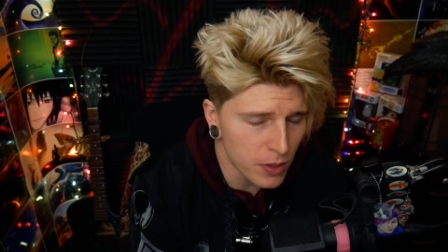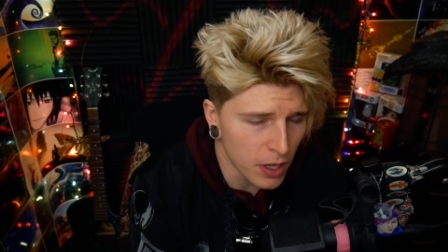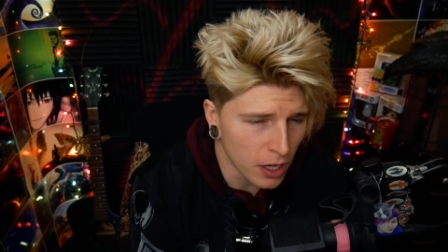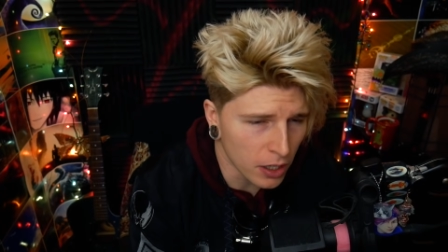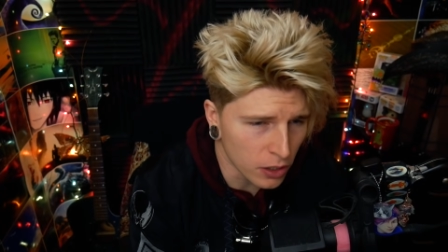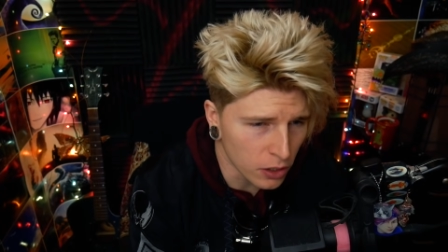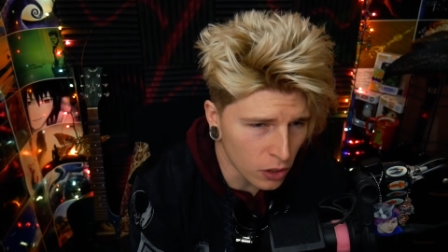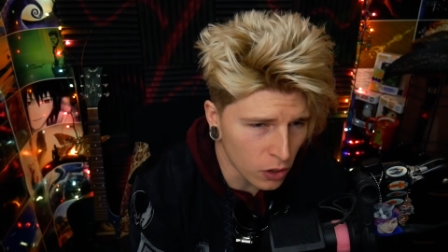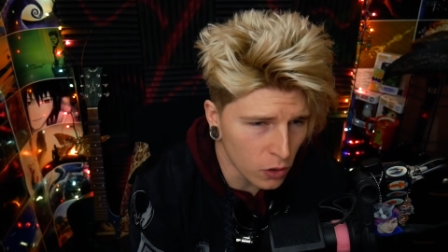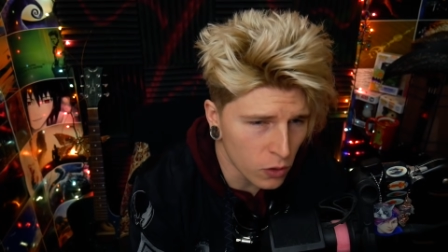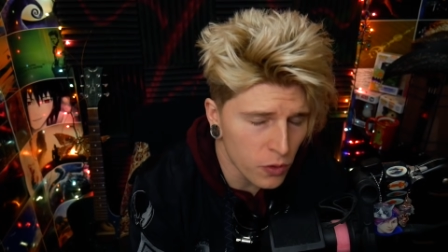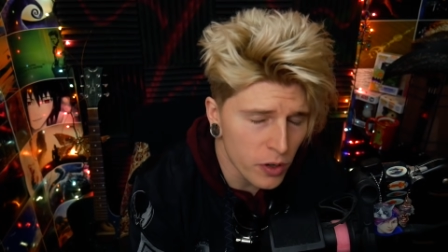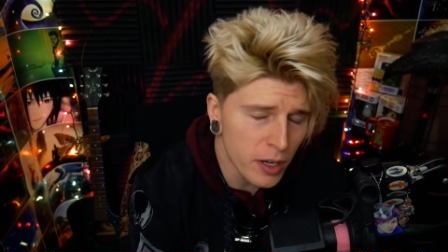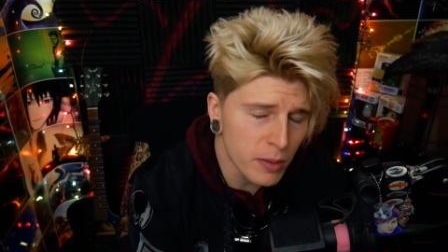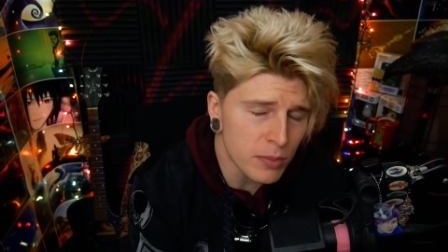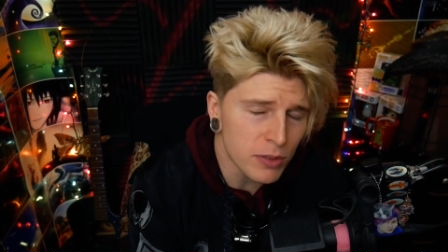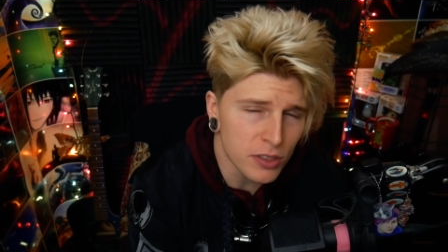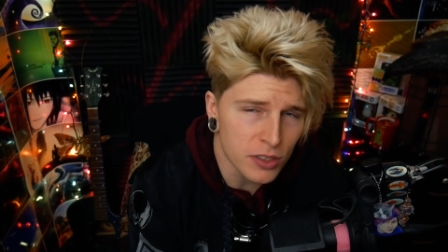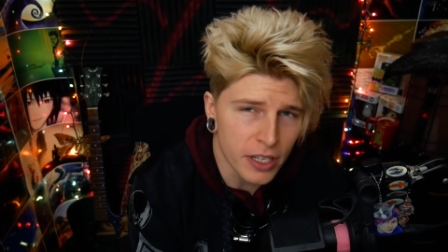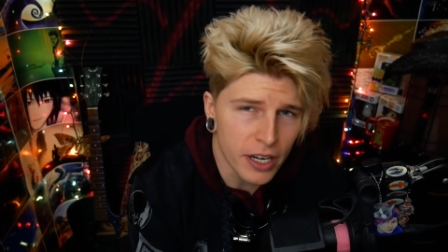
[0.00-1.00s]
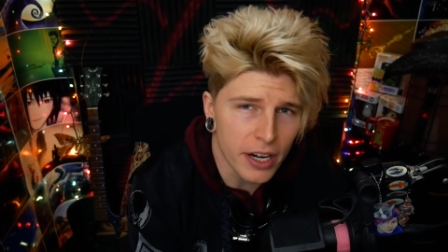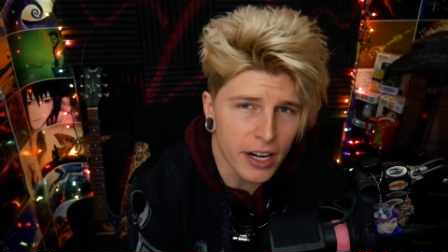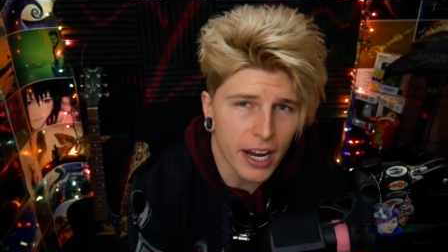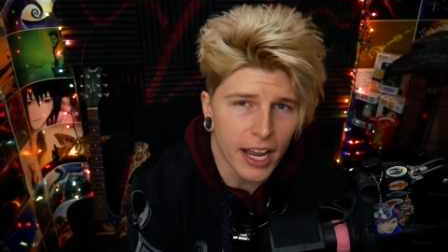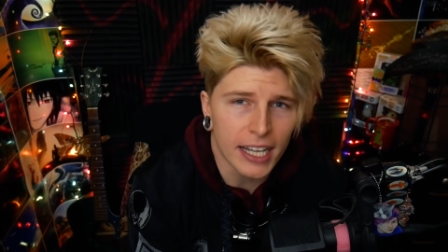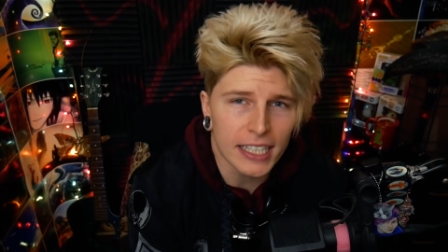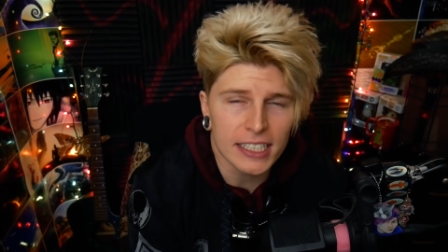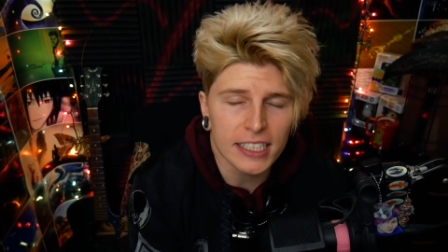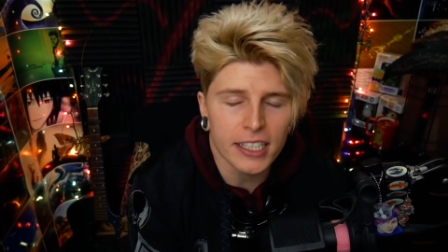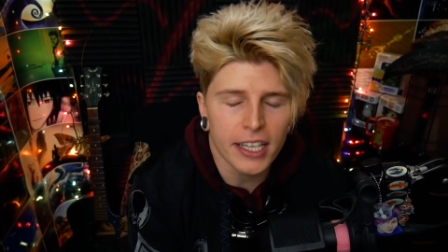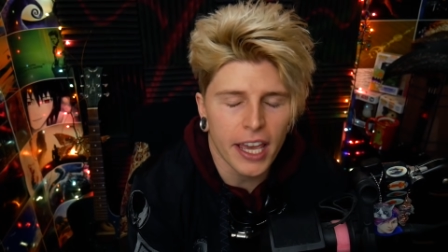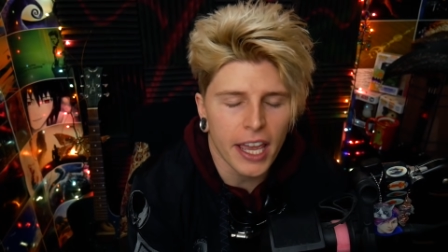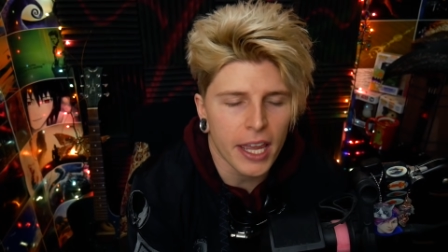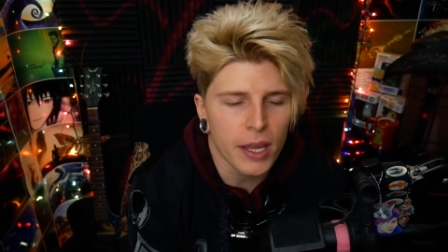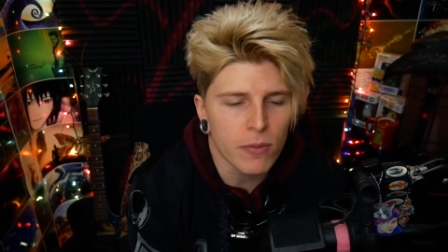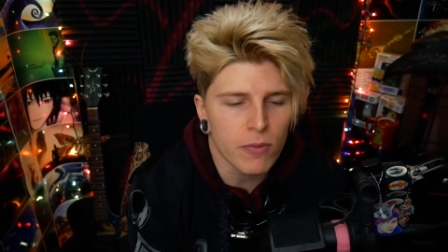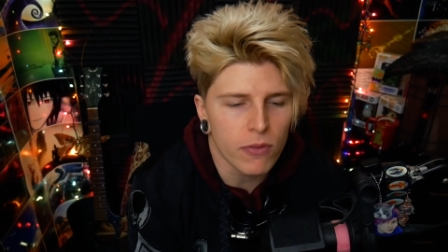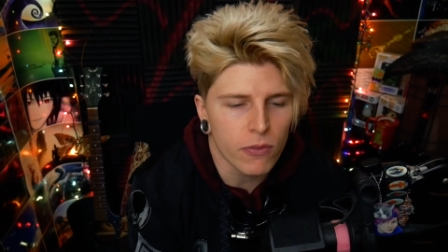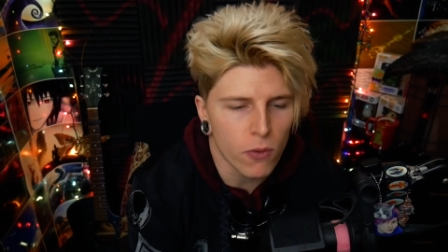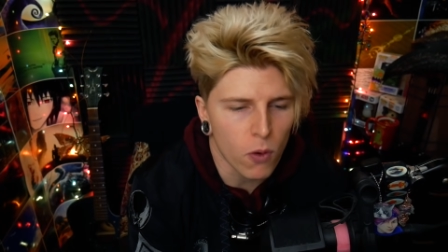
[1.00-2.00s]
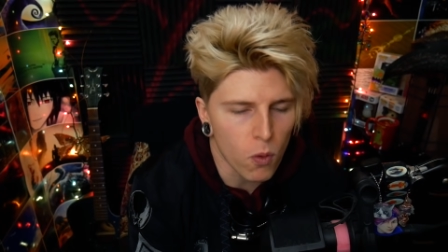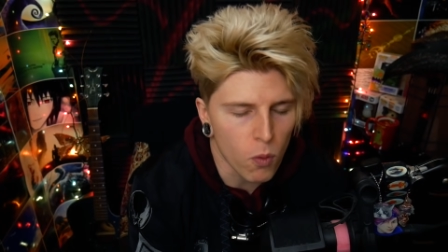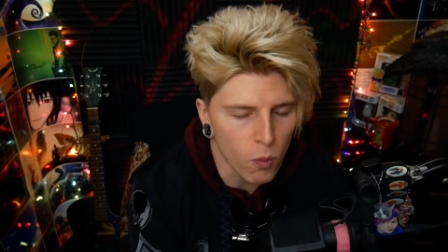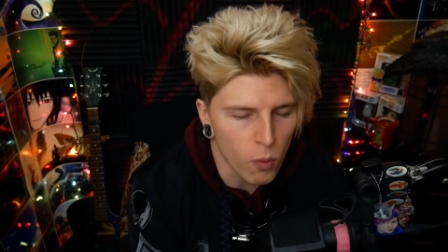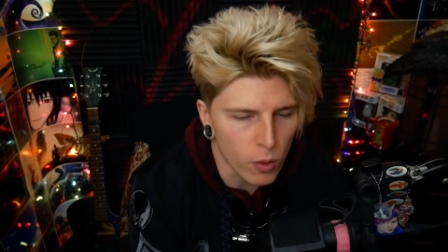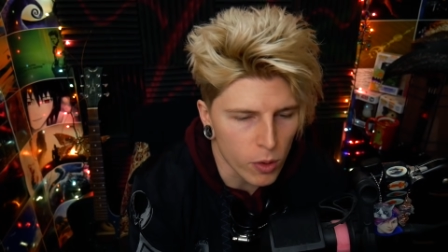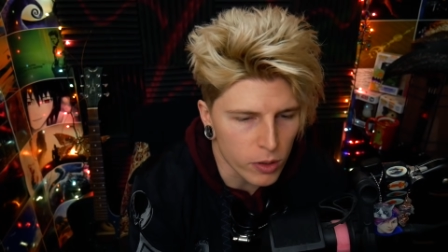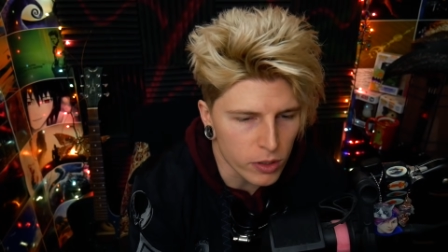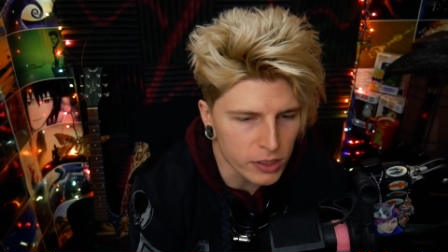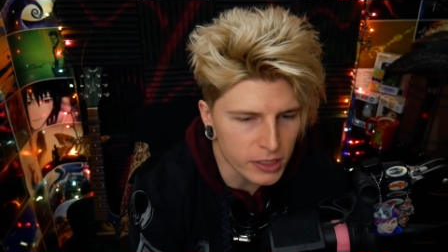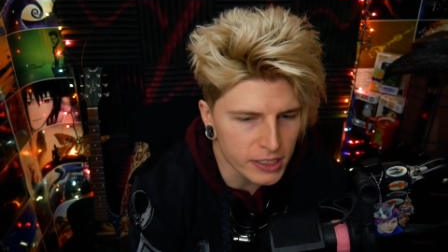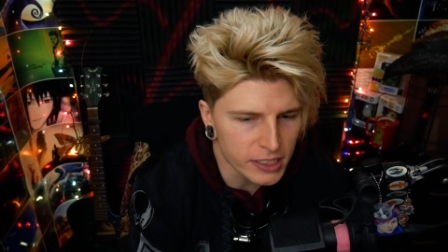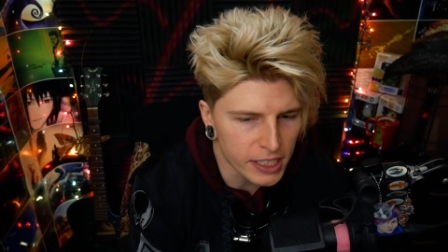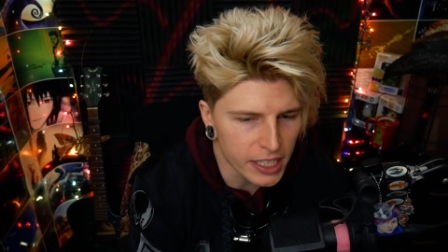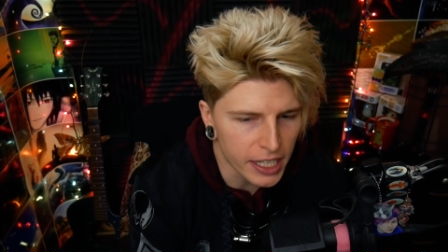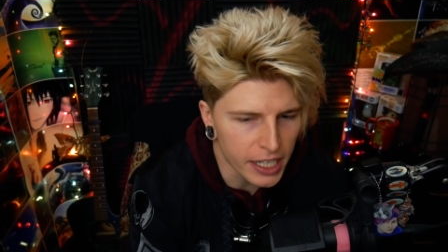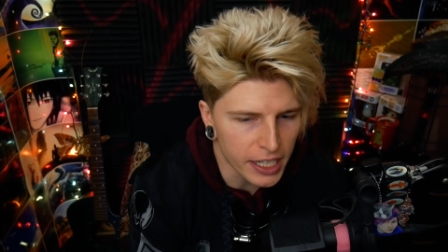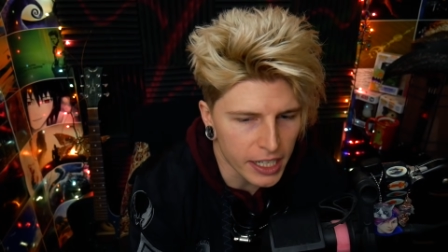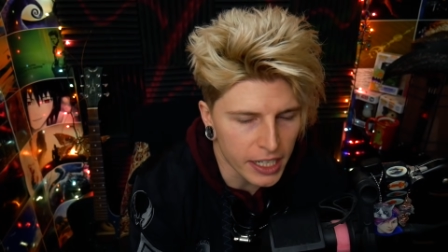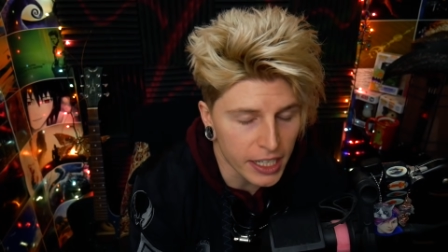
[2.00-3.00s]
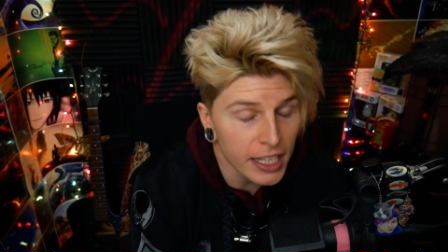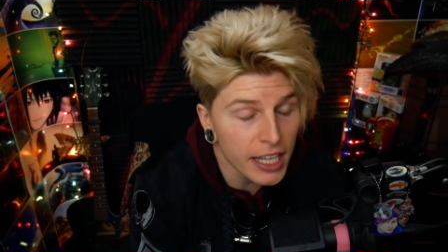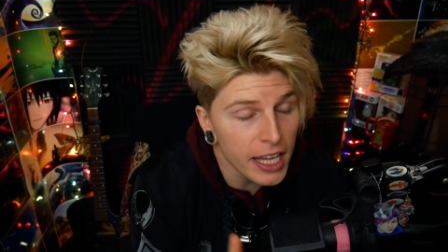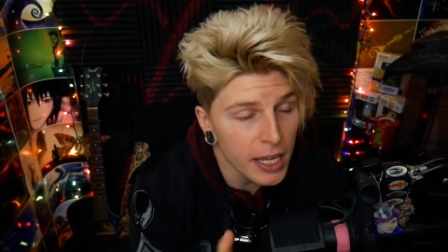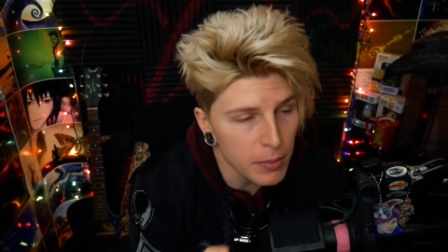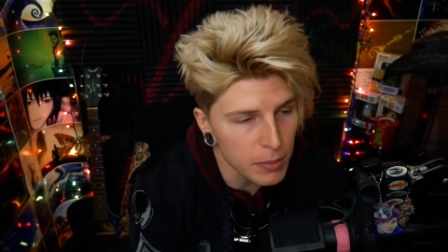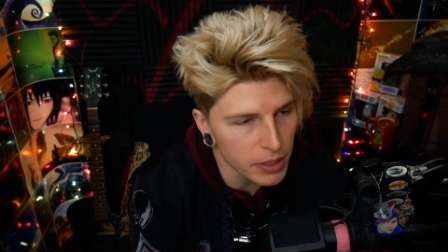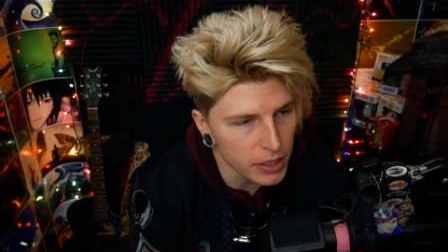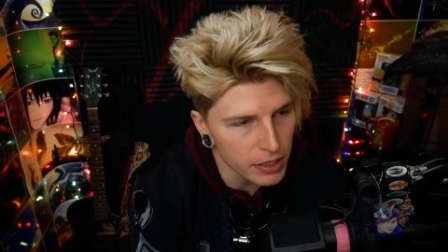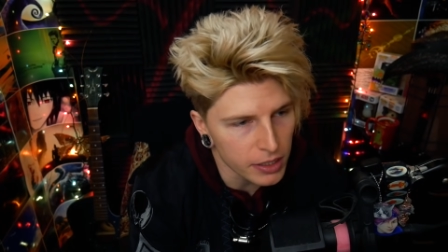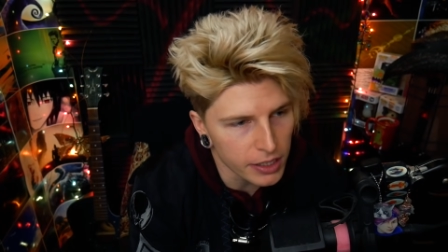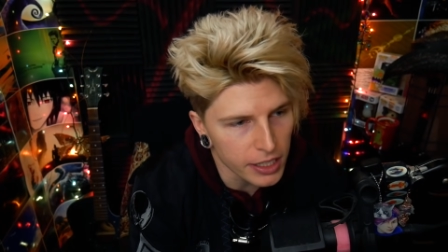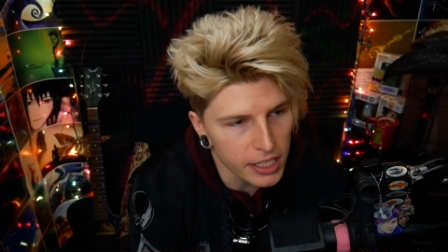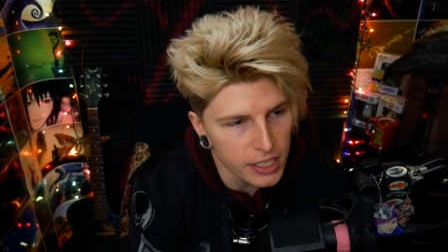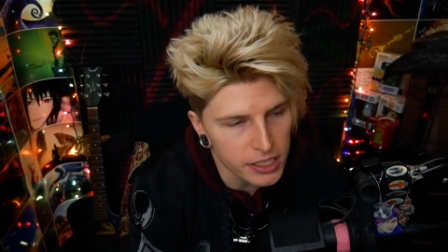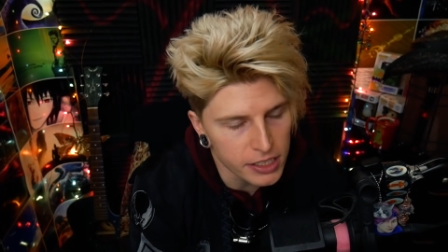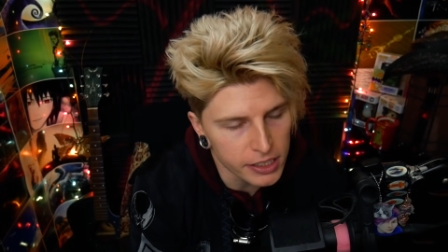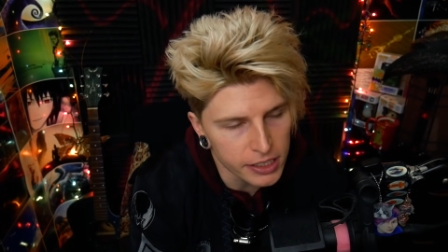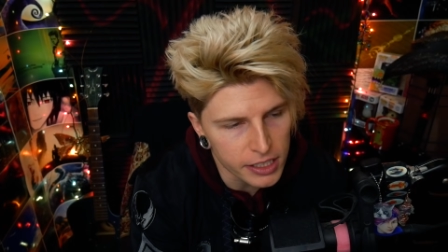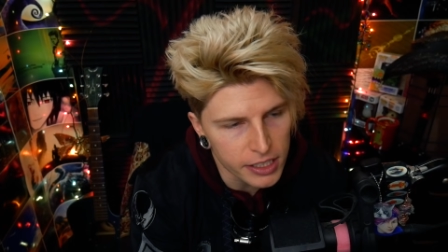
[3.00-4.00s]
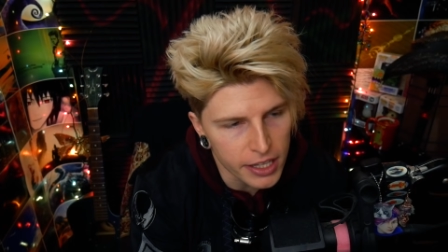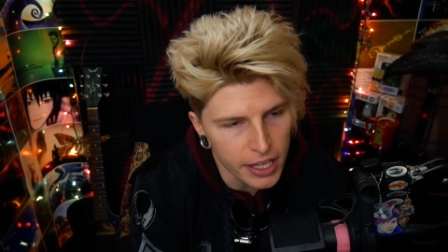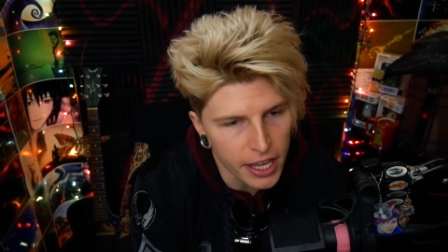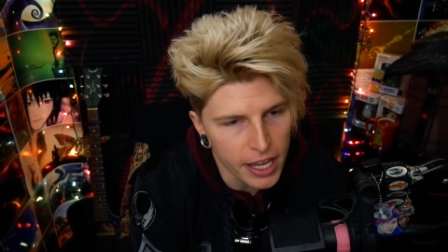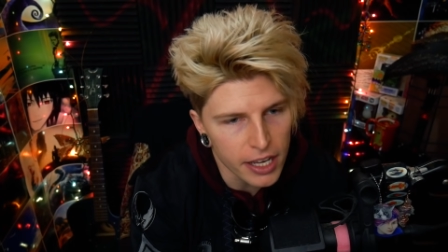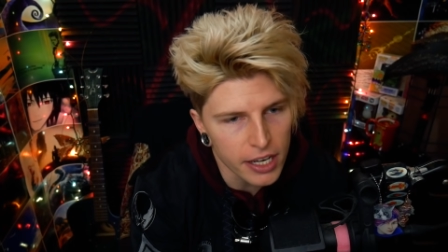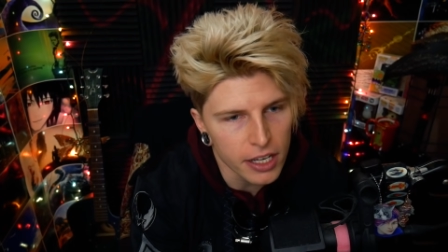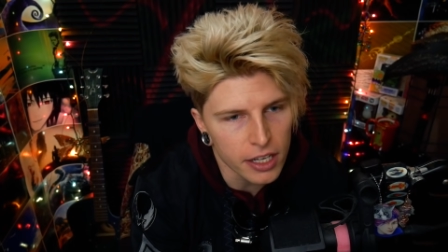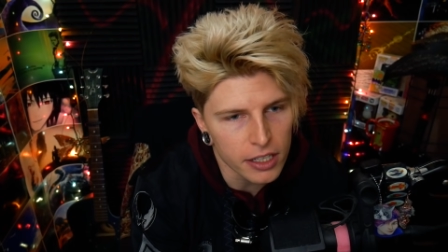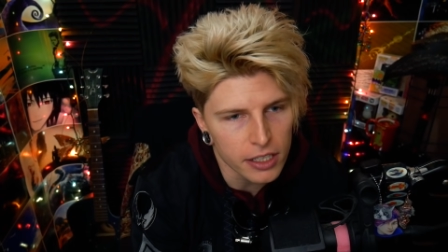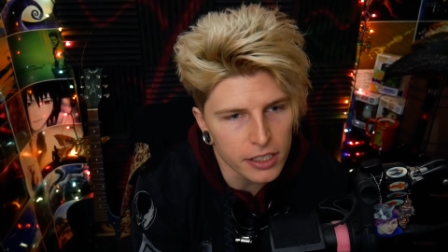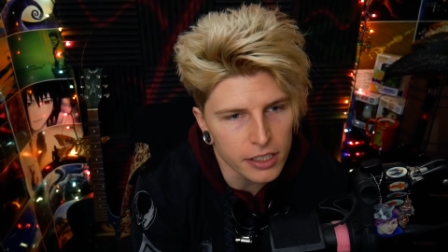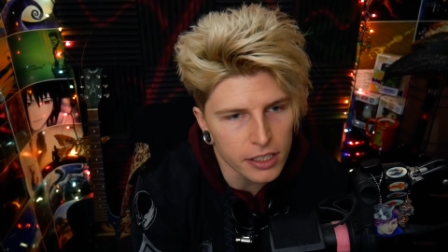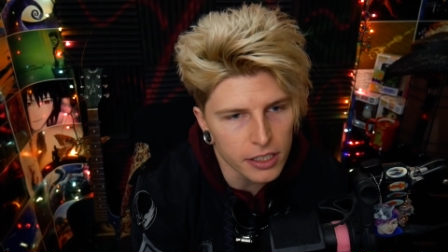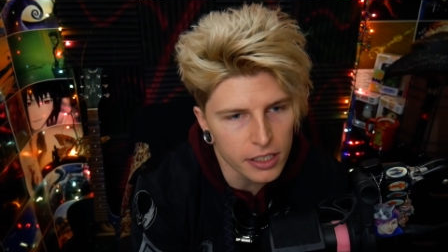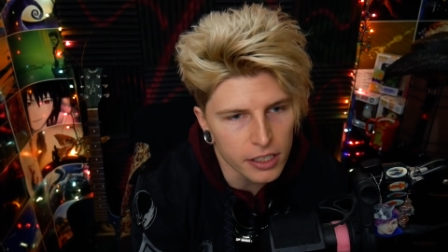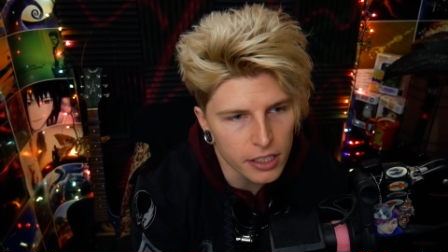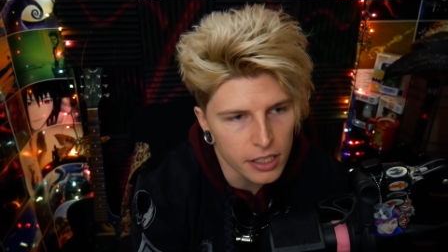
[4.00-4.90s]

a girl named Sarah has came forward saying, claiming allegedly that uh,